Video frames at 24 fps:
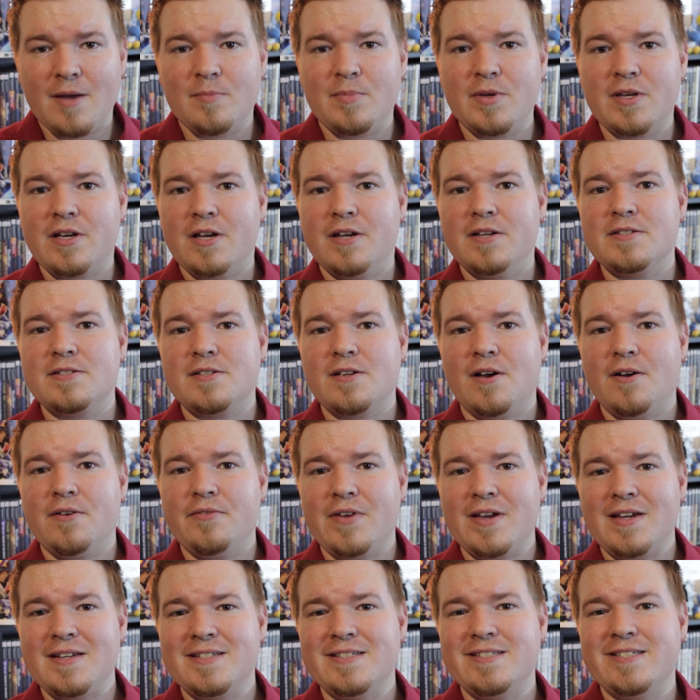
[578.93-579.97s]
because of
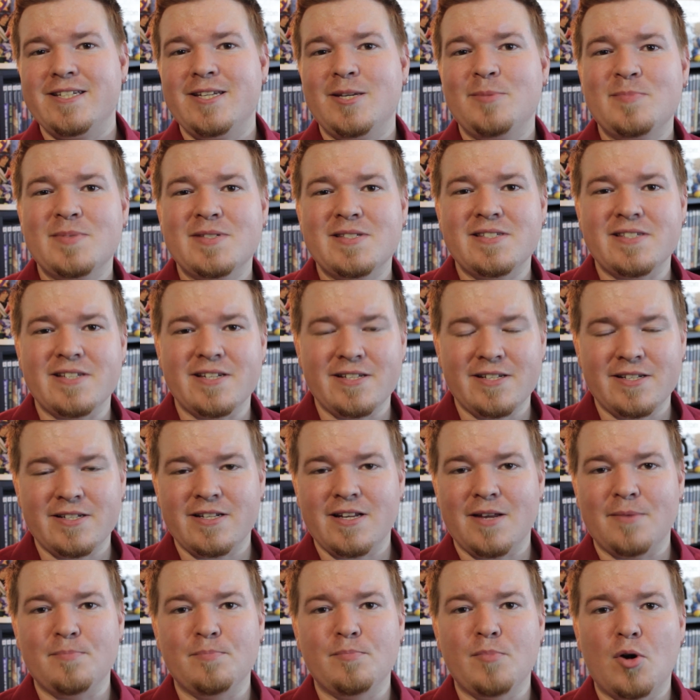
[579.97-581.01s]
a deep
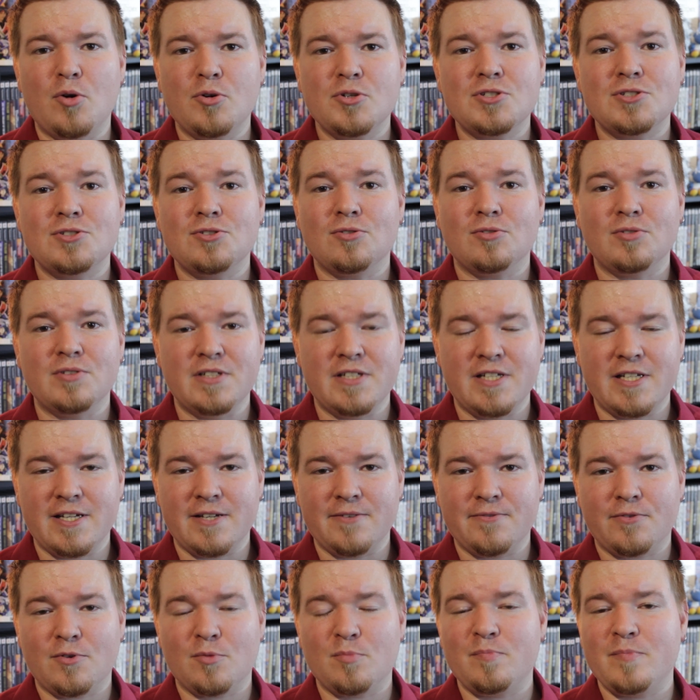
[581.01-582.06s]
seated emotional
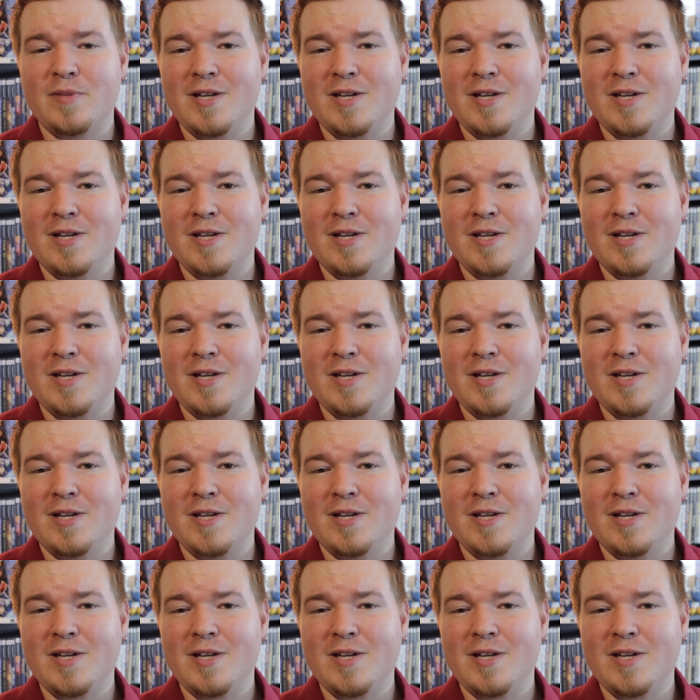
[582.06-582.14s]
need for